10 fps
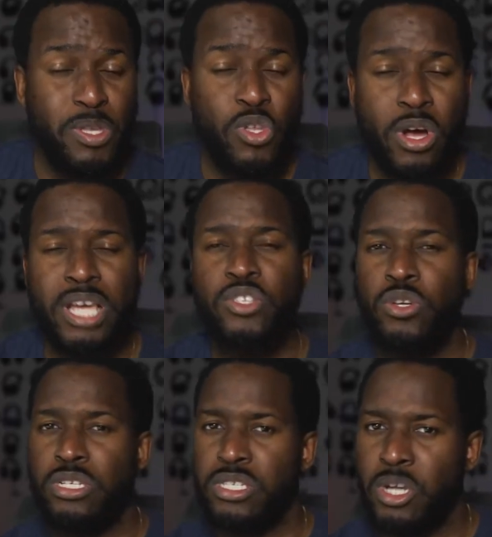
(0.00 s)
Maybe not as
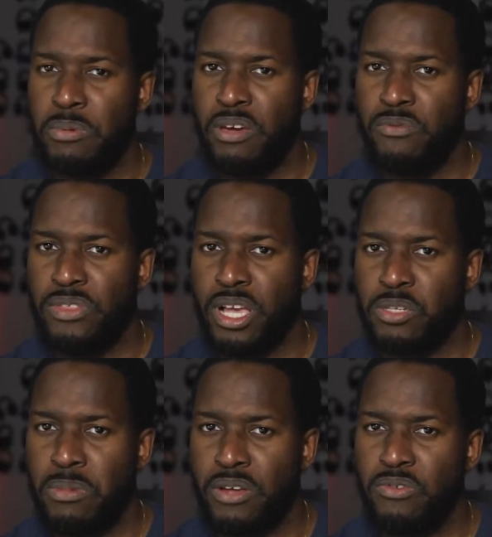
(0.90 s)
good as the
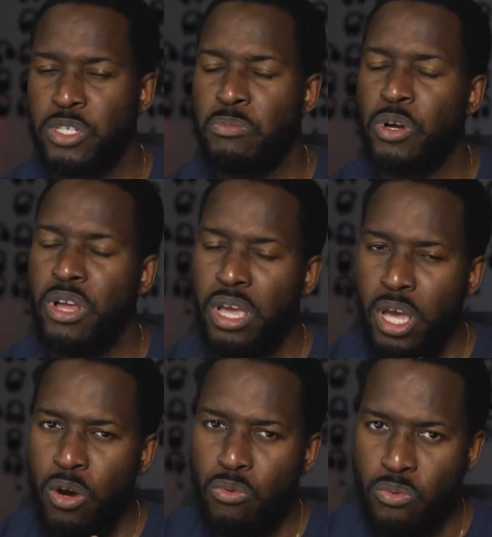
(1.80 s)
WF-1000 Mark 3s but
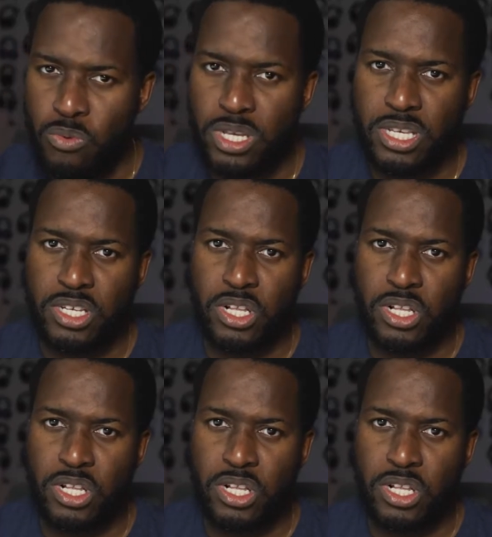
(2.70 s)
really